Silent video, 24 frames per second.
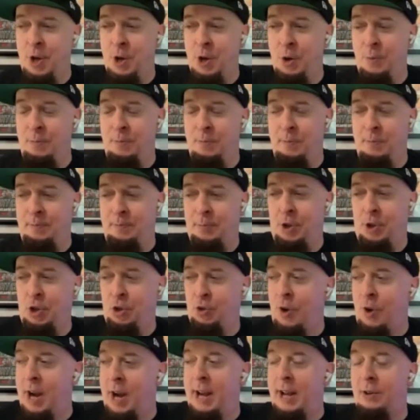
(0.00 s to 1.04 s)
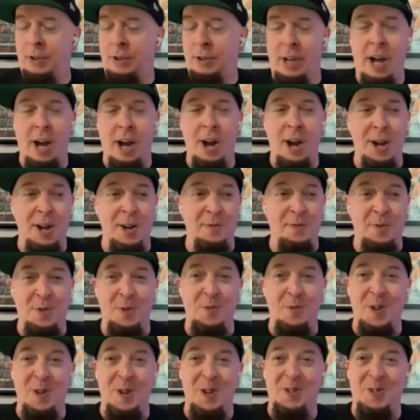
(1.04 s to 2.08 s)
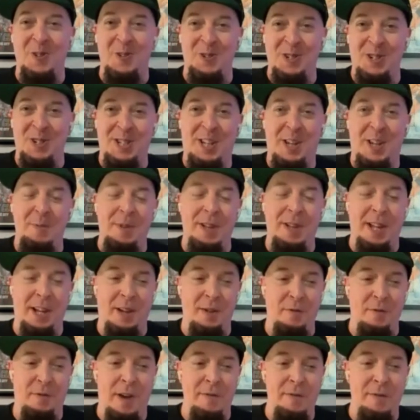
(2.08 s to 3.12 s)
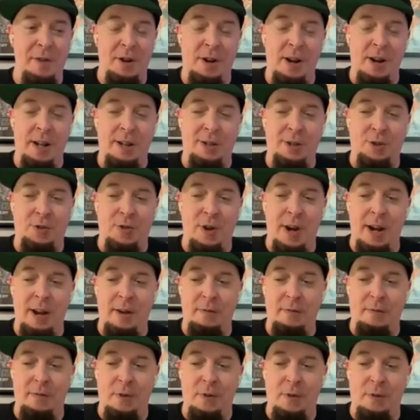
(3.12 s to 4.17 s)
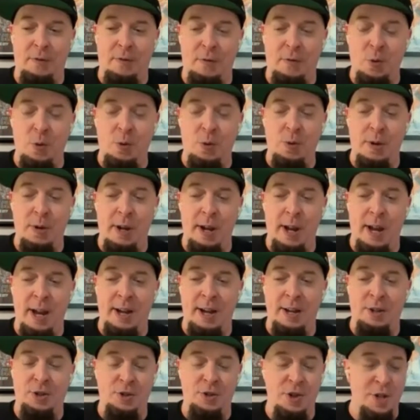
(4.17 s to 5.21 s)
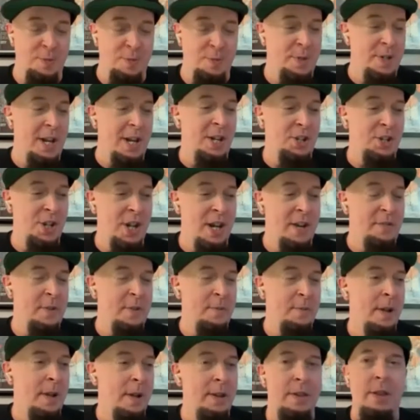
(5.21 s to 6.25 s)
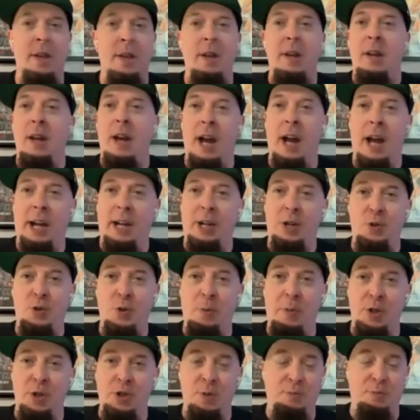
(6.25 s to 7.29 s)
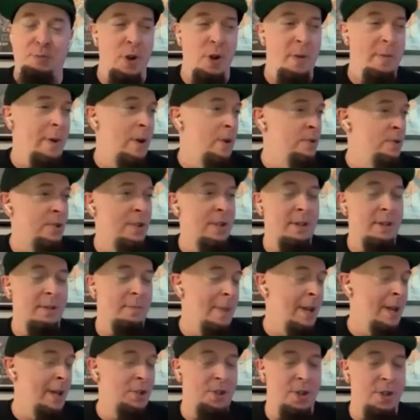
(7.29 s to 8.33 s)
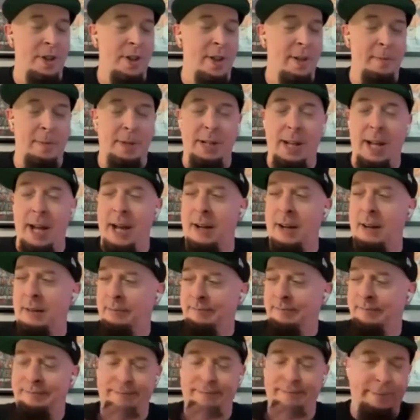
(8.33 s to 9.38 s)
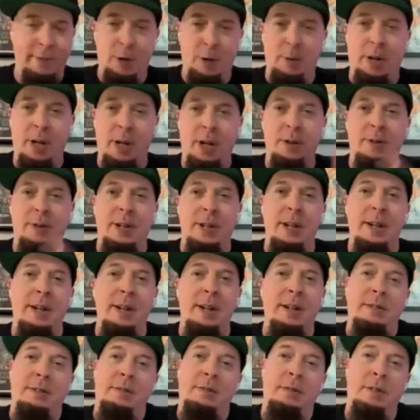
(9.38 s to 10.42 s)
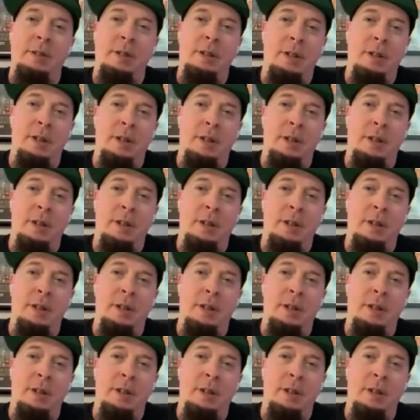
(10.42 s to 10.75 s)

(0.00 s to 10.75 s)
you know, credit line, if you will, or just give me like a $500 credit for food and transportation every month. I could do a bunch of promos and mention them a lot. There we go, done deal.